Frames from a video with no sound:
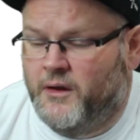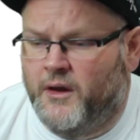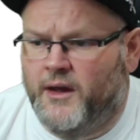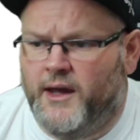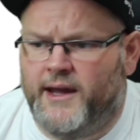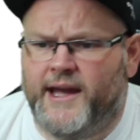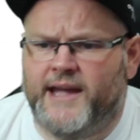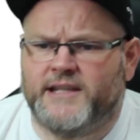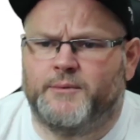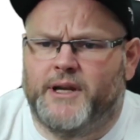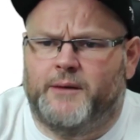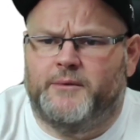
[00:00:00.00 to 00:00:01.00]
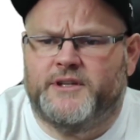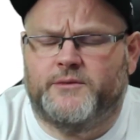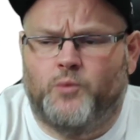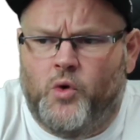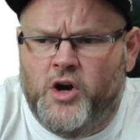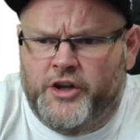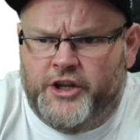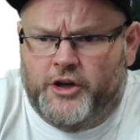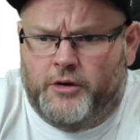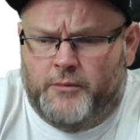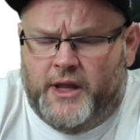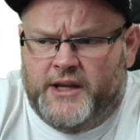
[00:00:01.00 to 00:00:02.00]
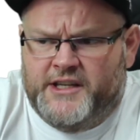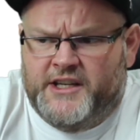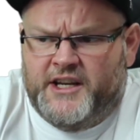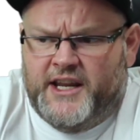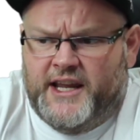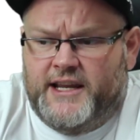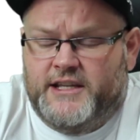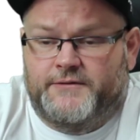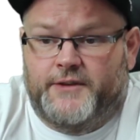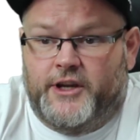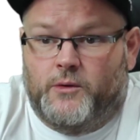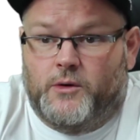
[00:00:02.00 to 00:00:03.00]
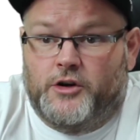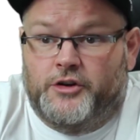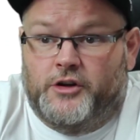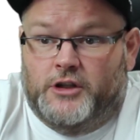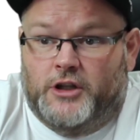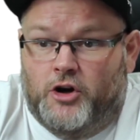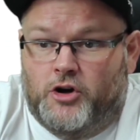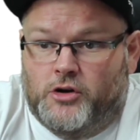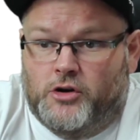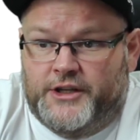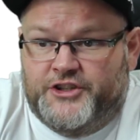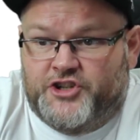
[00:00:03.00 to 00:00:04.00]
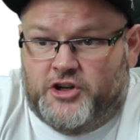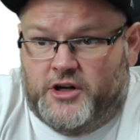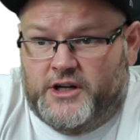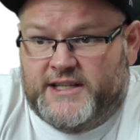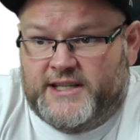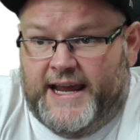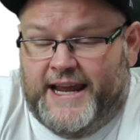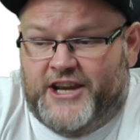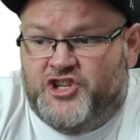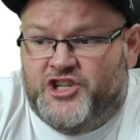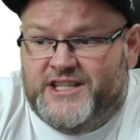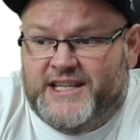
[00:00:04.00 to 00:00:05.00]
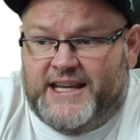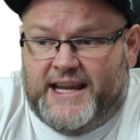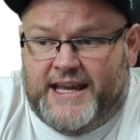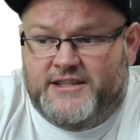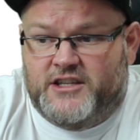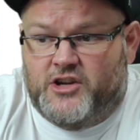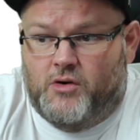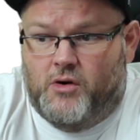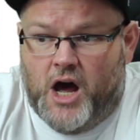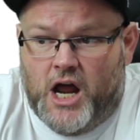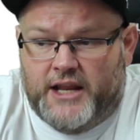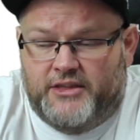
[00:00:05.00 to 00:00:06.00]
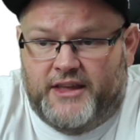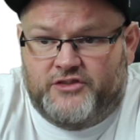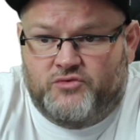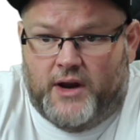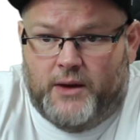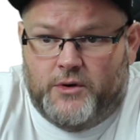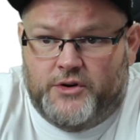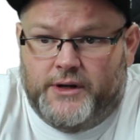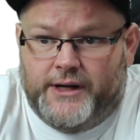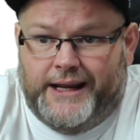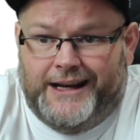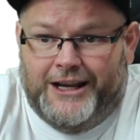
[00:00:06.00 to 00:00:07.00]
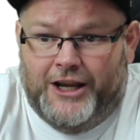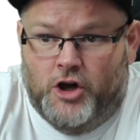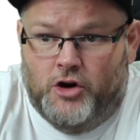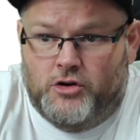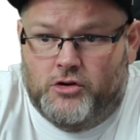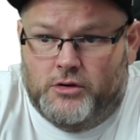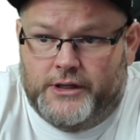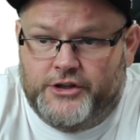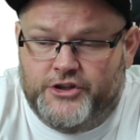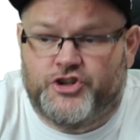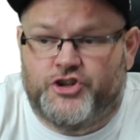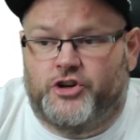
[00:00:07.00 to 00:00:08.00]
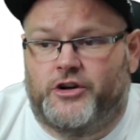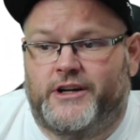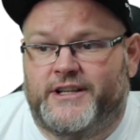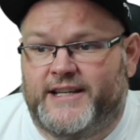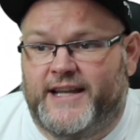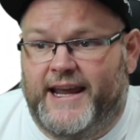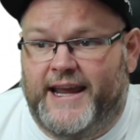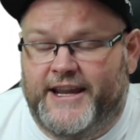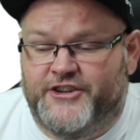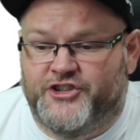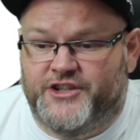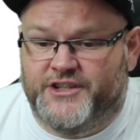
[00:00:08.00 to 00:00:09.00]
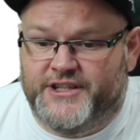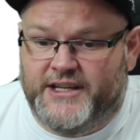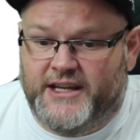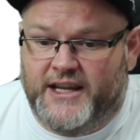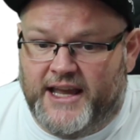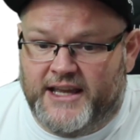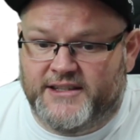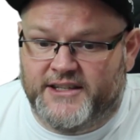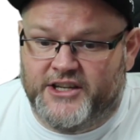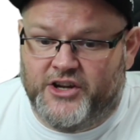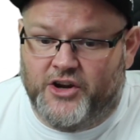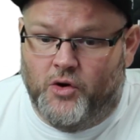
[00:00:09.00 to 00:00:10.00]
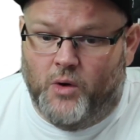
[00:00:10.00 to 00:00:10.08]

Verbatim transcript: Hey guys, my name is William, and in today's video, we're going to do a local insurance agency SEO audit. That's right, we're doing a local insurance agency SEO